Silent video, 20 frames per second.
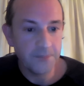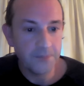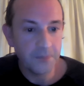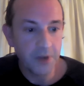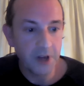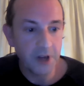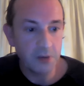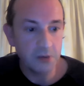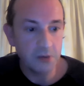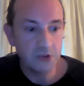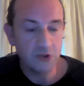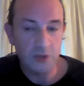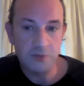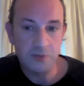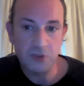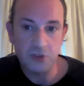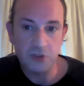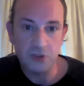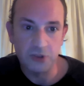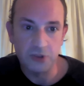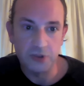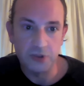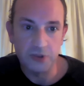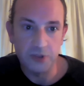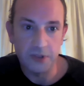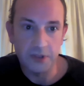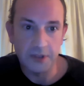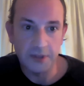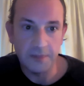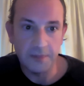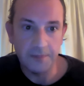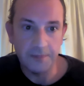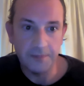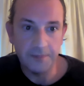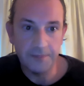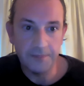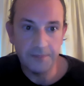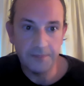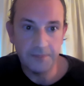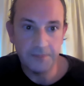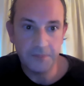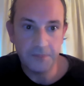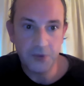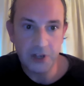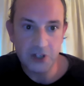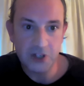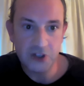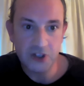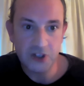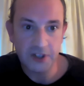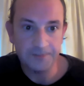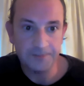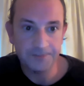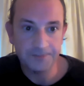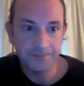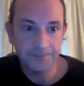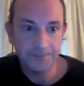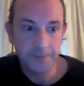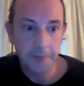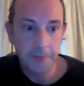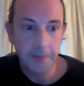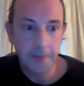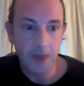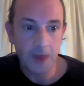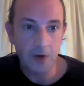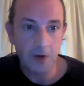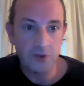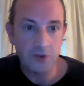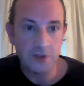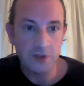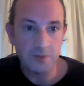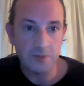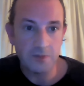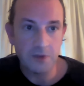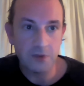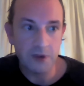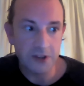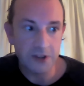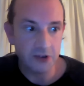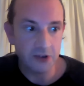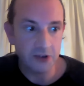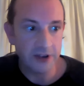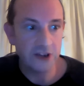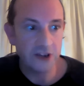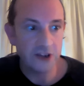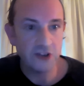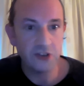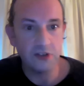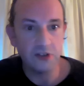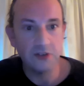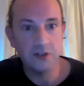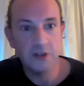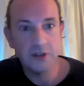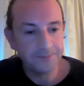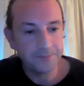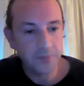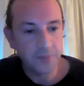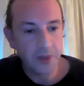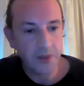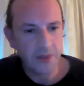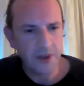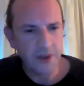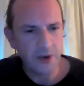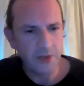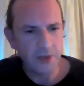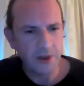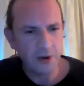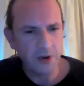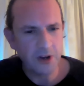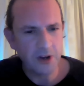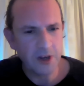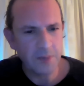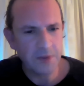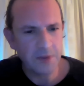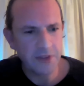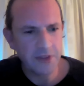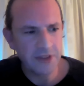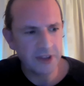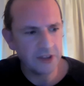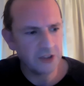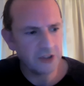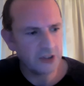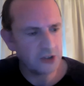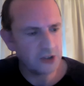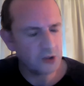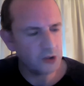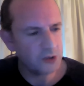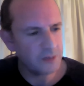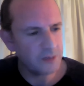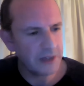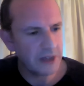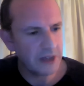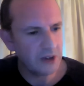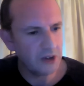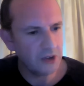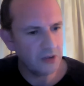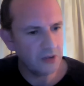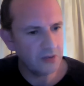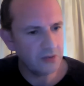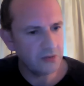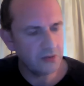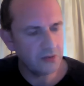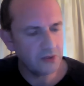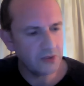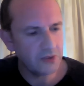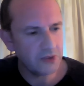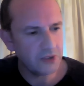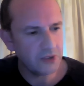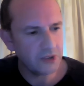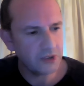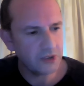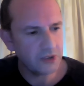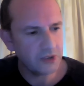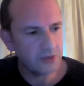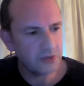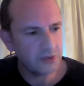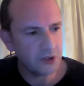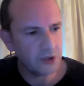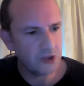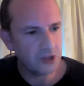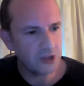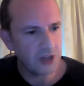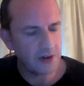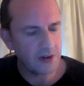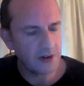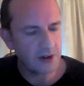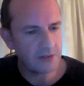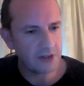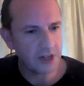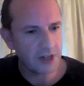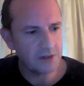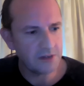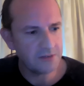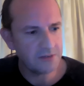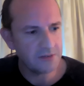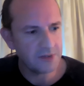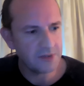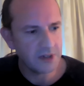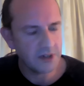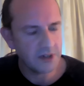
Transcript: Bible scriptures, um, preaching, obviously the resurrection. There, there were a couple of things that caused me a lot of confusion. I, I've kind of